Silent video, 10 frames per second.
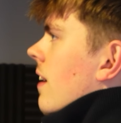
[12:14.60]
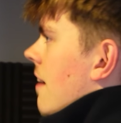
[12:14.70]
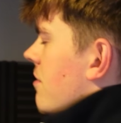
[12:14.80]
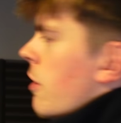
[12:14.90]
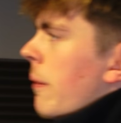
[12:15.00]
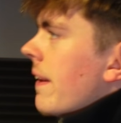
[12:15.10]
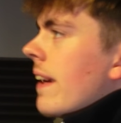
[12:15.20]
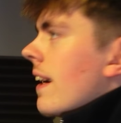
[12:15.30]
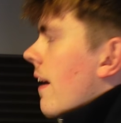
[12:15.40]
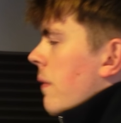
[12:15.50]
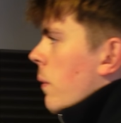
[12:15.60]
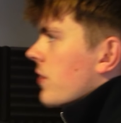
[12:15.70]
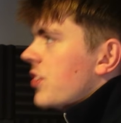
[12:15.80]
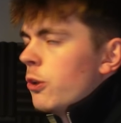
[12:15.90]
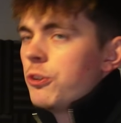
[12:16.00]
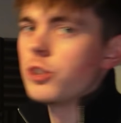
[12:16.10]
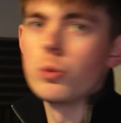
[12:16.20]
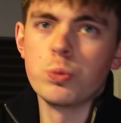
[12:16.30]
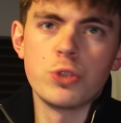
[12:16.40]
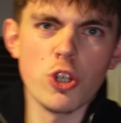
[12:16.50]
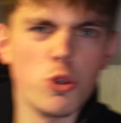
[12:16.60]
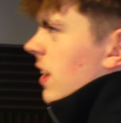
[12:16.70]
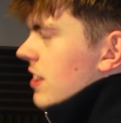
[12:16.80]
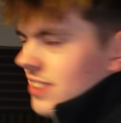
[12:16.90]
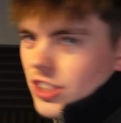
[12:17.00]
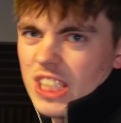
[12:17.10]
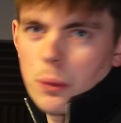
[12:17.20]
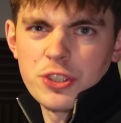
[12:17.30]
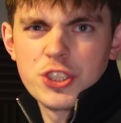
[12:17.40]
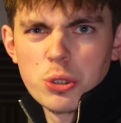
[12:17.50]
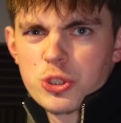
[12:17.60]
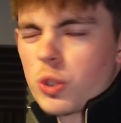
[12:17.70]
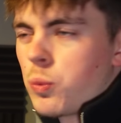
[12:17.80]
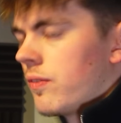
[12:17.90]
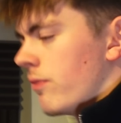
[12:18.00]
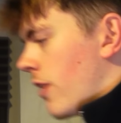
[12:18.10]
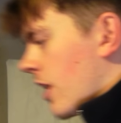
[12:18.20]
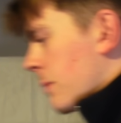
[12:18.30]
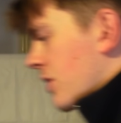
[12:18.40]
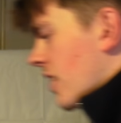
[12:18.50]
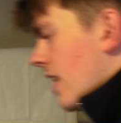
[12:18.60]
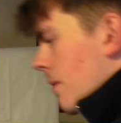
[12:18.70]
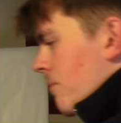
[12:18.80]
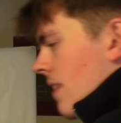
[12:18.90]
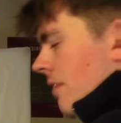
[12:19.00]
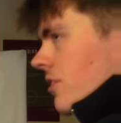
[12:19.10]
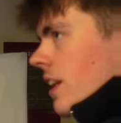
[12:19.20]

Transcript: I've no idea. I think we're on 222. Let's just say we're on 221 for argument's sake. After